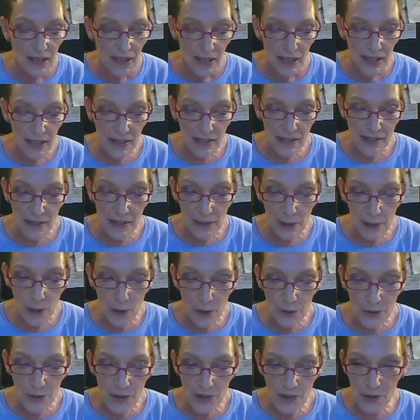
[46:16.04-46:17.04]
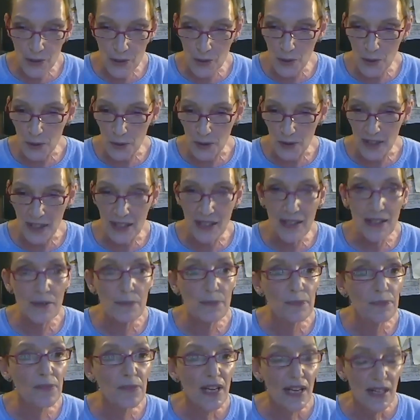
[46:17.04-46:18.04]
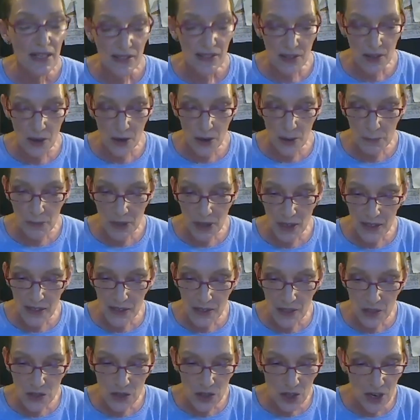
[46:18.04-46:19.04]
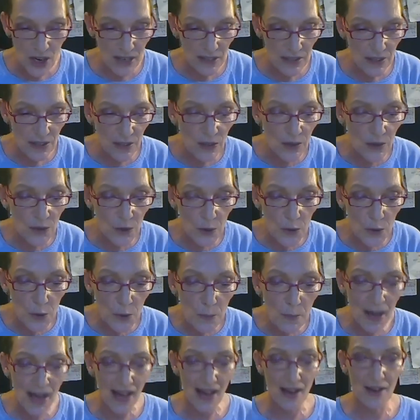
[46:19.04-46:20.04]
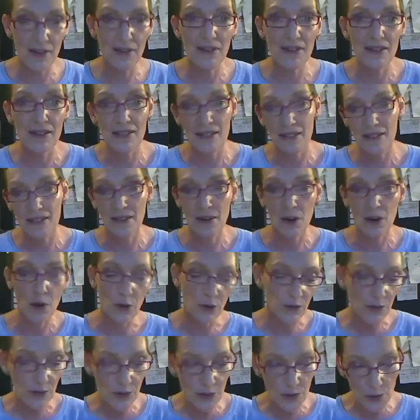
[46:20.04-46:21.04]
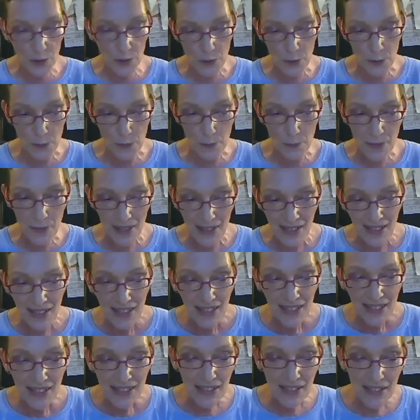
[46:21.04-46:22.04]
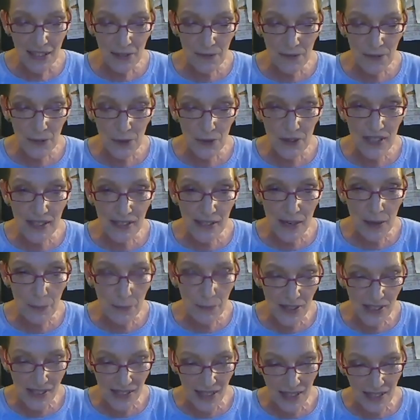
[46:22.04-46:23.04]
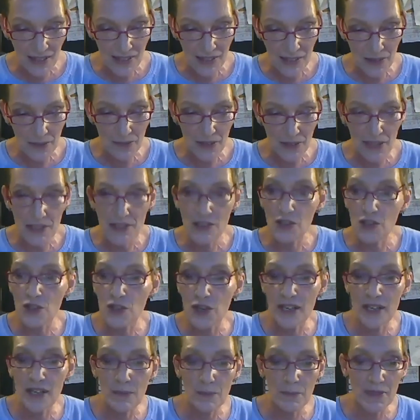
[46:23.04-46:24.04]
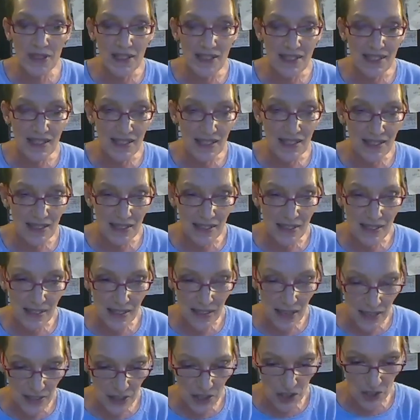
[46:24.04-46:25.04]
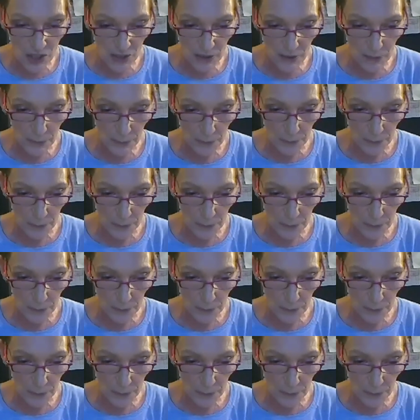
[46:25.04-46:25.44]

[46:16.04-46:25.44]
It's a long story, so I'm going to try to zoom out on Zoom to give you some sense of its treatment and discussion.